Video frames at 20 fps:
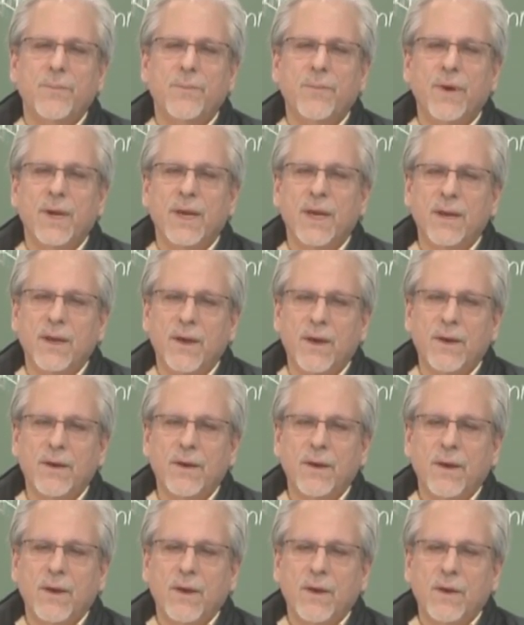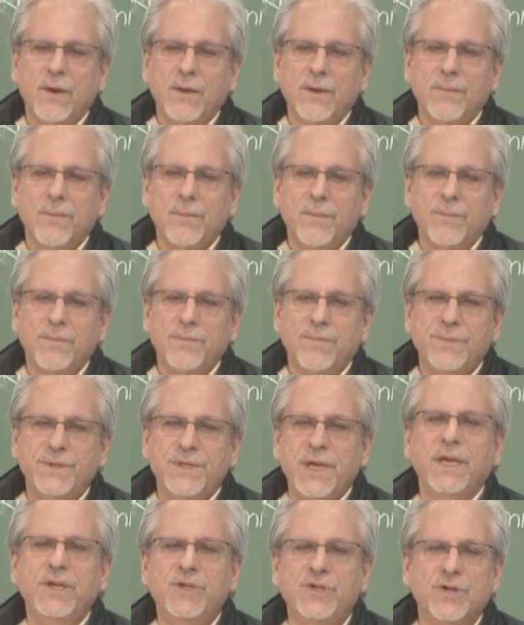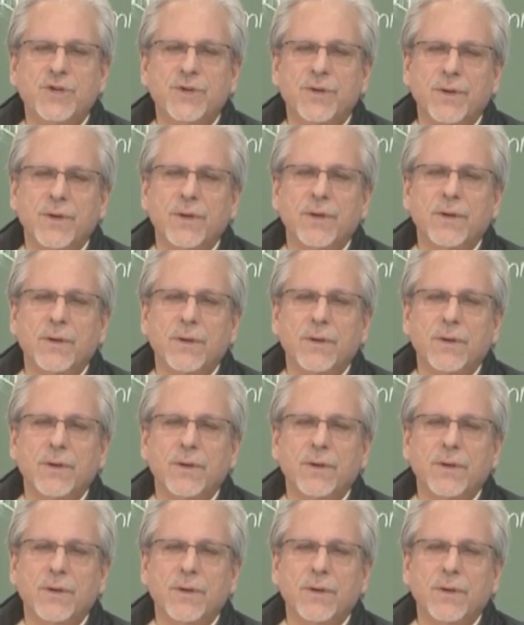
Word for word: and bring in a teacher.